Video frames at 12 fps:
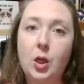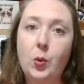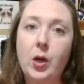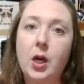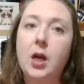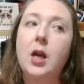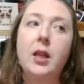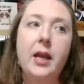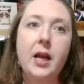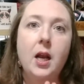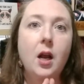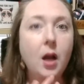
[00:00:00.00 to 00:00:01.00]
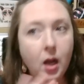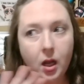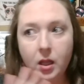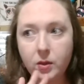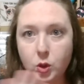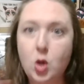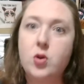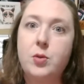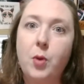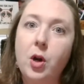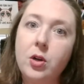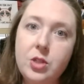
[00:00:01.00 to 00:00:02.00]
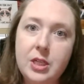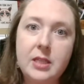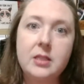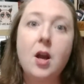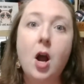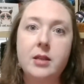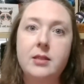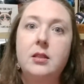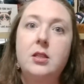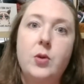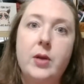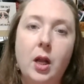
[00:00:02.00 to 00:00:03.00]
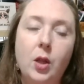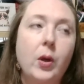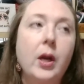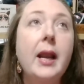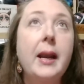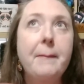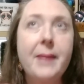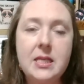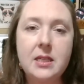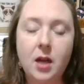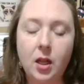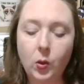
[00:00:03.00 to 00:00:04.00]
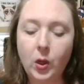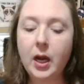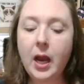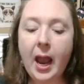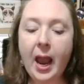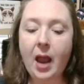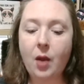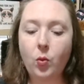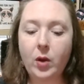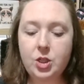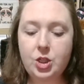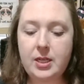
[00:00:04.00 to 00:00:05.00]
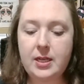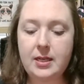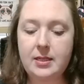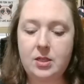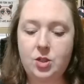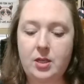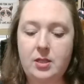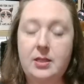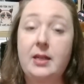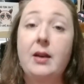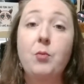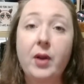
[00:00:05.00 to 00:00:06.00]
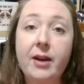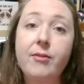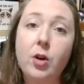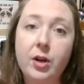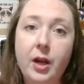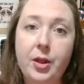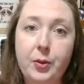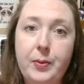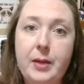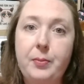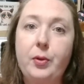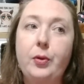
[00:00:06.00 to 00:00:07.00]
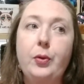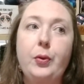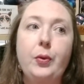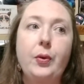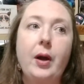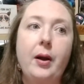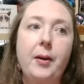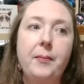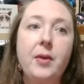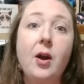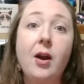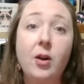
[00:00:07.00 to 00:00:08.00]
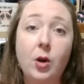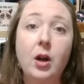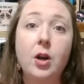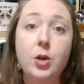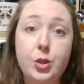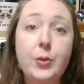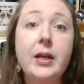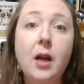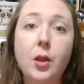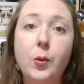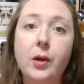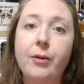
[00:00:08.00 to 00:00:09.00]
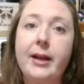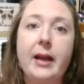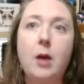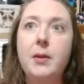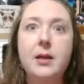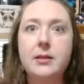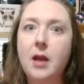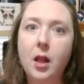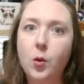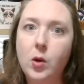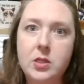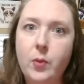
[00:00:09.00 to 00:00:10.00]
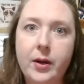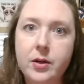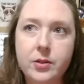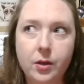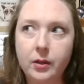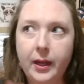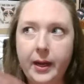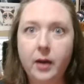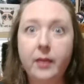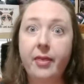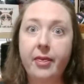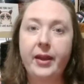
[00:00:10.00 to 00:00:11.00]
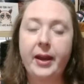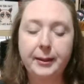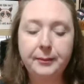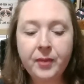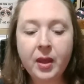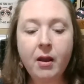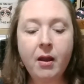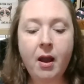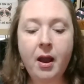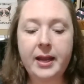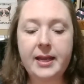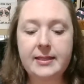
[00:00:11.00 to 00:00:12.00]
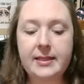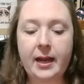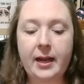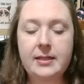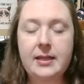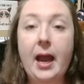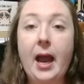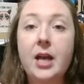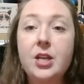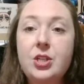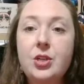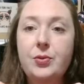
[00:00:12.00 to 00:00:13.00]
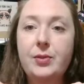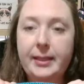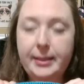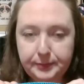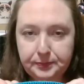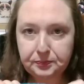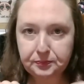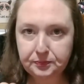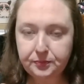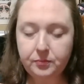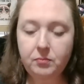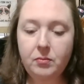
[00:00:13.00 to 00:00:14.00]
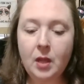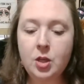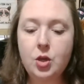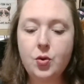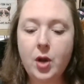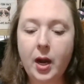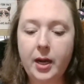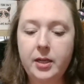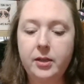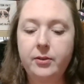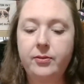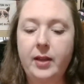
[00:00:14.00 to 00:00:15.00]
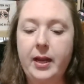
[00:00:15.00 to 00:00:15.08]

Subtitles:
work like no tomorrow. She's constantly doing color work, and amazing color work. And what she has suggested, and what I've heard other people who are doing color work right now, because color work sweaters are like the thing, is that as you knit, you kind of